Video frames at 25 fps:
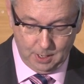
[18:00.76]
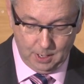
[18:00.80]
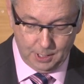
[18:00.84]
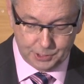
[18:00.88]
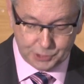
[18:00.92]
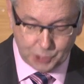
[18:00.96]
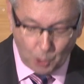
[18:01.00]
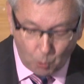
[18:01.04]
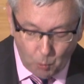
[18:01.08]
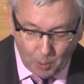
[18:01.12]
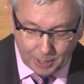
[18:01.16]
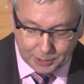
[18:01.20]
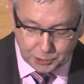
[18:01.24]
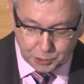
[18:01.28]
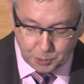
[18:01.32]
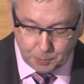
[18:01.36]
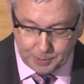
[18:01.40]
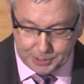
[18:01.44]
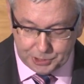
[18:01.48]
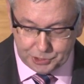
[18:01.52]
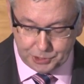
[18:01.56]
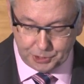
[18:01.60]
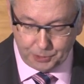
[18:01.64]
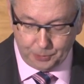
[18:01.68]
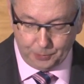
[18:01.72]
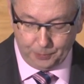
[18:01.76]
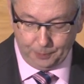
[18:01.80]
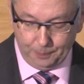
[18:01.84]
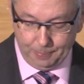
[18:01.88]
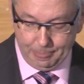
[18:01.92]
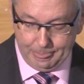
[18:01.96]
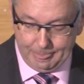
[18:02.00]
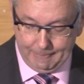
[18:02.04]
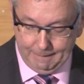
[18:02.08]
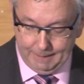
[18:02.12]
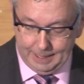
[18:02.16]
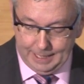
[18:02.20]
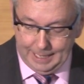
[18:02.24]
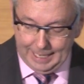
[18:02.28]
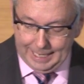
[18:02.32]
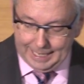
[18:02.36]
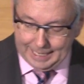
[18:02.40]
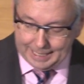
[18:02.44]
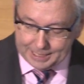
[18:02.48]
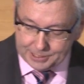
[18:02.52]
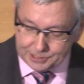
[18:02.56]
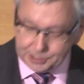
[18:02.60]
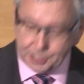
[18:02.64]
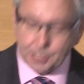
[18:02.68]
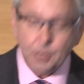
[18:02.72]
So what do we do?
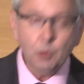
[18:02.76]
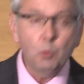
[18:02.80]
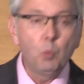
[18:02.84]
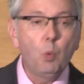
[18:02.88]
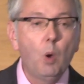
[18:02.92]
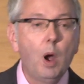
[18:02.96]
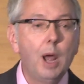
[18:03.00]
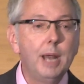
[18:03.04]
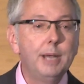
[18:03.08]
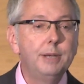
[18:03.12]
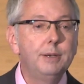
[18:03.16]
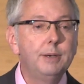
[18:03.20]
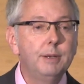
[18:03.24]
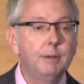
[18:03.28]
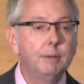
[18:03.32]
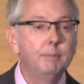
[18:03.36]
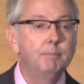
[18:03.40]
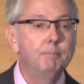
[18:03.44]
Is there one